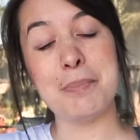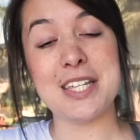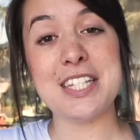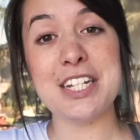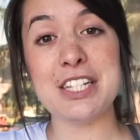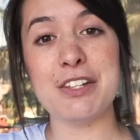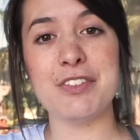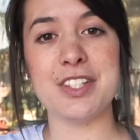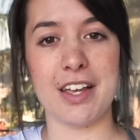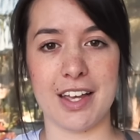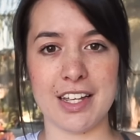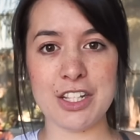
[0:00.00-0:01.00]
business of
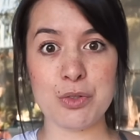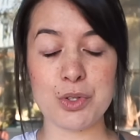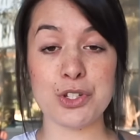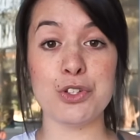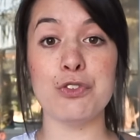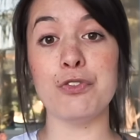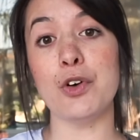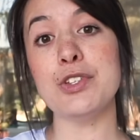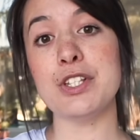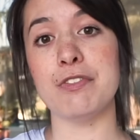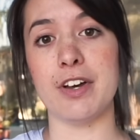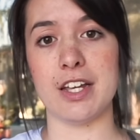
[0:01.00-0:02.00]
science was to
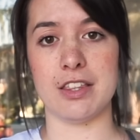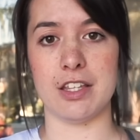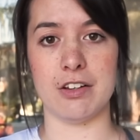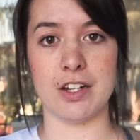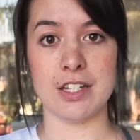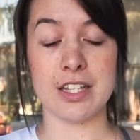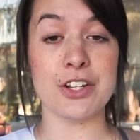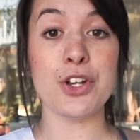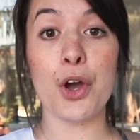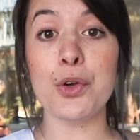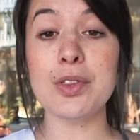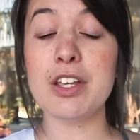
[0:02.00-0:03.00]
falsify theories and
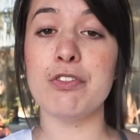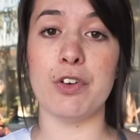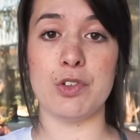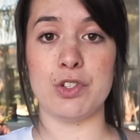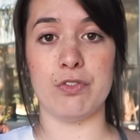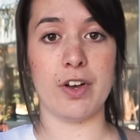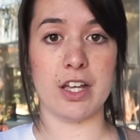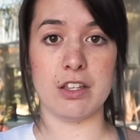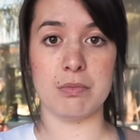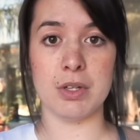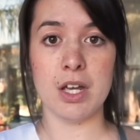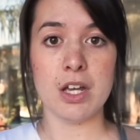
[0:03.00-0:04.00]
only falsify
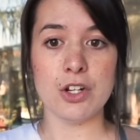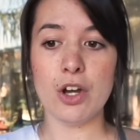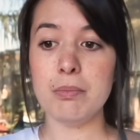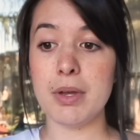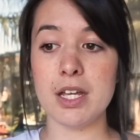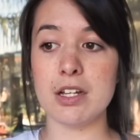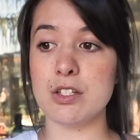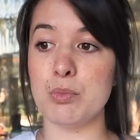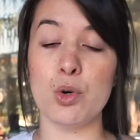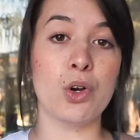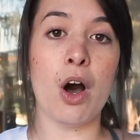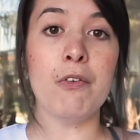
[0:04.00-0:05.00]
them, not make us
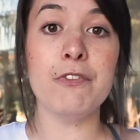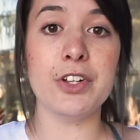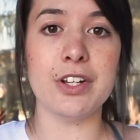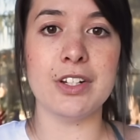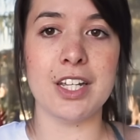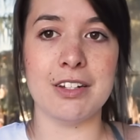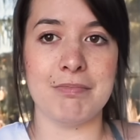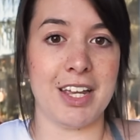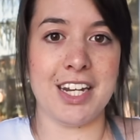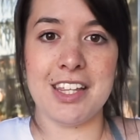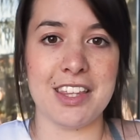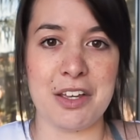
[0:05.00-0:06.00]
more confident in
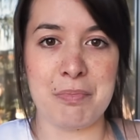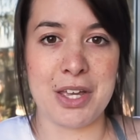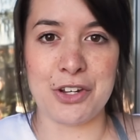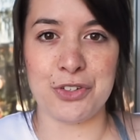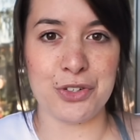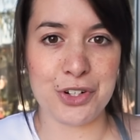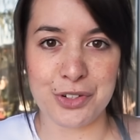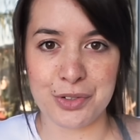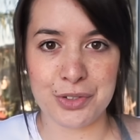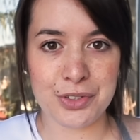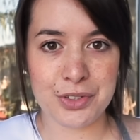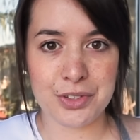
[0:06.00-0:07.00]
anything being true.